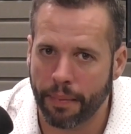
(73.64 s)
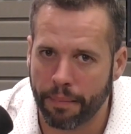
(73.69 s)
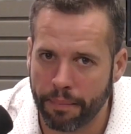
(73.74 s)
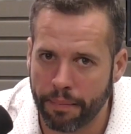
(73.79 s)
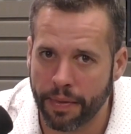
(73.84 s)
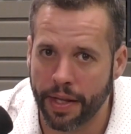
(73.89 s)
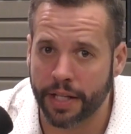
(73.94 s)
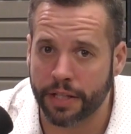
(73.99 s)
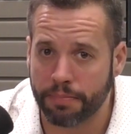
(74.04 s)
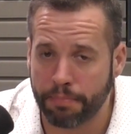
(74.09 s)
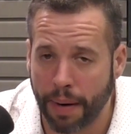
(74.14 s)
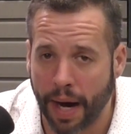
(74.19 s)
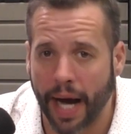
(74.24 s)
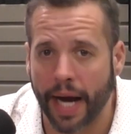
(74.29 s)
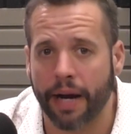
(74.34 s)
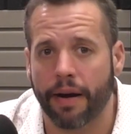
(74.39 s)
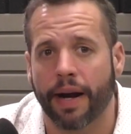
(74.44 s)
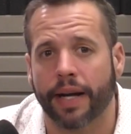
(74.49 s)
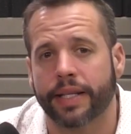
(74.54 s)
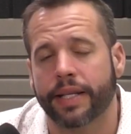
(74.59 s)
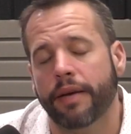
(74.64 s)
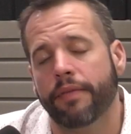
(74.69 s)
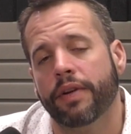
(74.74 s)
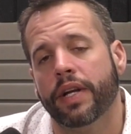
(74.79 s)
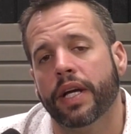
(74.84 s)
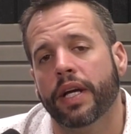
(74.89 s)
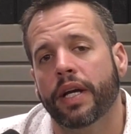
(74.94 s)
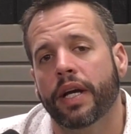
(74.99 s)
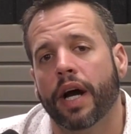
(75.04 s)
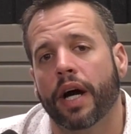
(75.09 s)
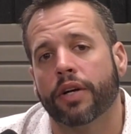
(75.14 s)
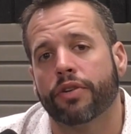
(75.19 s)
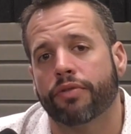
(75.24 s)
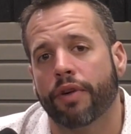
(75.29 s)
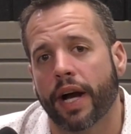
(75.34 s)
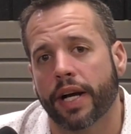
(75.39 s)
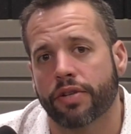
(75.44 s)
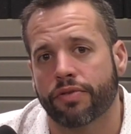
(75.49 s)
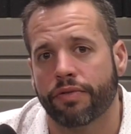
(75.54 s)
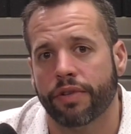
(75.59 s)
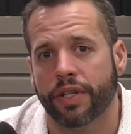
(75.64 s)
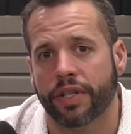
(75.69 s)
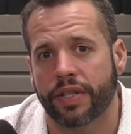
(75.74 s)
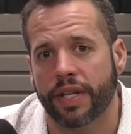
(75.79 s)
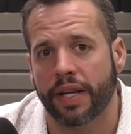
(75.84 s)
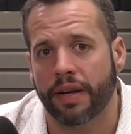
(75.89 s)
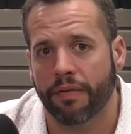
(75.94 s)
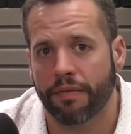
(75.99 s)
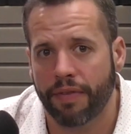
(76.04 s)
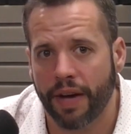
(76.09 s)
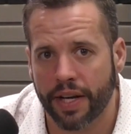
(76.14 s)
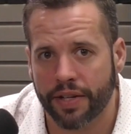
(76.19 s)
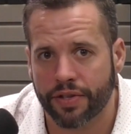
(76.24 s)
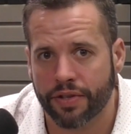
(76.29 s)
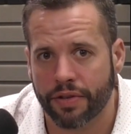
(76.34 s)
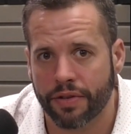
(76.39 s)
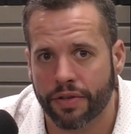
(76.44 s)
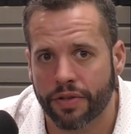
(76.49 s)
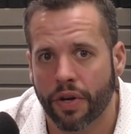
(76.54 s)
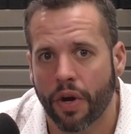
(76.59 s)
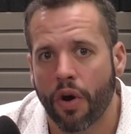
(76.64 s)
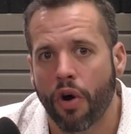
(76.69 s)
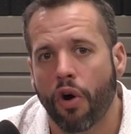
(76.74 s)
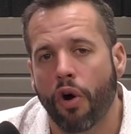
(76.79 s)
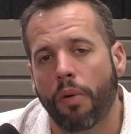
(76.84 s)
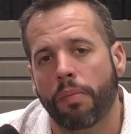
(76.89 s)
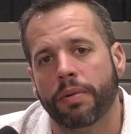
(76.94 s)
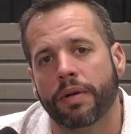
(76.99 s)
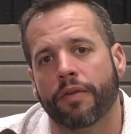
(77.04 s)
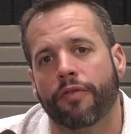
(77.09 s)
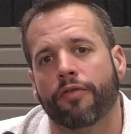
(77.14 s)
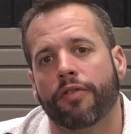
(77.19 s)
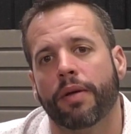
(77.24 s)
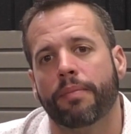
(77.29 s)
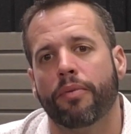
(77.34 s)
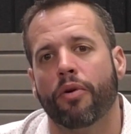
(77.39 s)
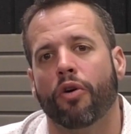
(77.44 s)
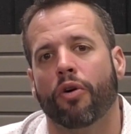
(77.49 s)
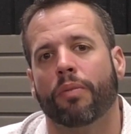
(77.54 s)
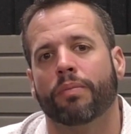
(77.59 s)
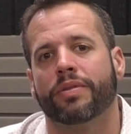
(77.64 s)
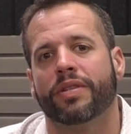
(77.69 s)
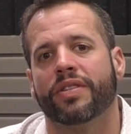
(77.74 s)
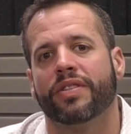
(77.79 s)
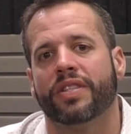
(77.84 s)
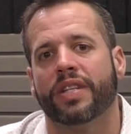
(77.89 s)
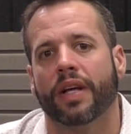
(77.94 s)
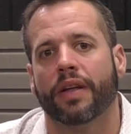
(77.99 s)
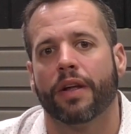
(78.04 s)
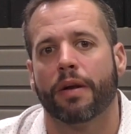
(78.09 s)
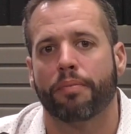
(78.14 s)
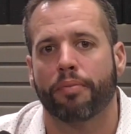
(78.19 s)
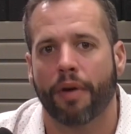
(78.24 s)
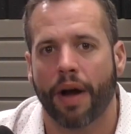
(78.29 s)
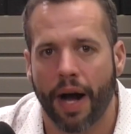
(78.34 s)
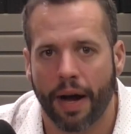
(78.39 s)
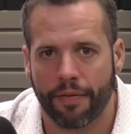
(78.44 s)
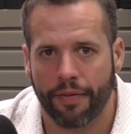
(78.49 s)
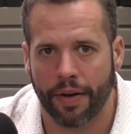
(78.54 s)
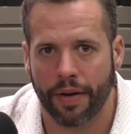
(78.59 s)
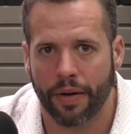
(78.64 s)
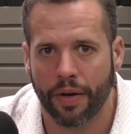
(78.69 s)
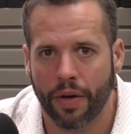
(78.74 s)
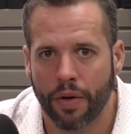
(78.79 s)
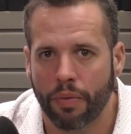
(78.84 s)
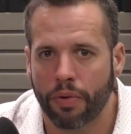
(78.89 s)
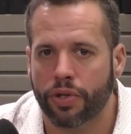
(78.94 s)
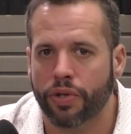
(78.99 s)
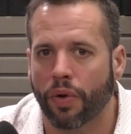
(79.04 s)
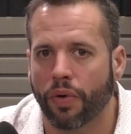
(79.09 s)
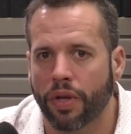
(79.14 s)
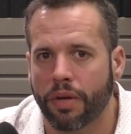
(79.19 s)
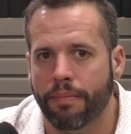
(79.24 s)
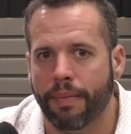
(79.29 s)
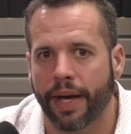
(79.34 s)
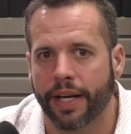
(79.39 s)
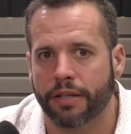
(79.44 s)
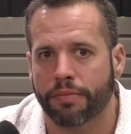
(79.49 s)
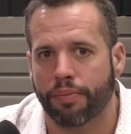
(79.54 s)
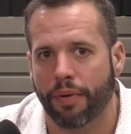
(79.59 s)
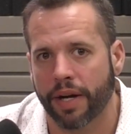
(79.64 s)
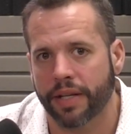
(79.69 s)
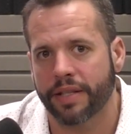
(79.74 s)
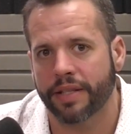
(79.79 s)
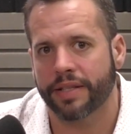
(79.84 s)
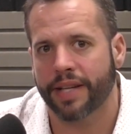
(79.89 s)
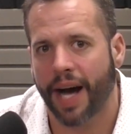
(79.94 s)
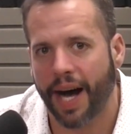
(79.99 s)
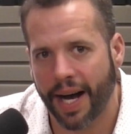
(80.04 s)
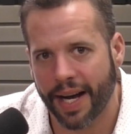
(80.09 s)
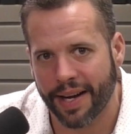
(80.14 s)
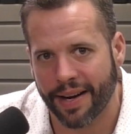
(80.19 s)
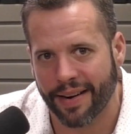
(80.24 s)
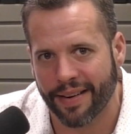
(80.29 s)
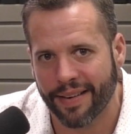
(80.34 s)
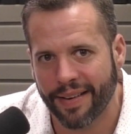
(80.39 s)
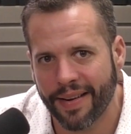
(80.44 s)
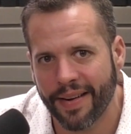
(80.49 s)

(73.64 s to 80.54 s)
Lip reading: This buyer activity attracts real estate investors hoping to flip homes and sell at a profit, which only makes prices higher.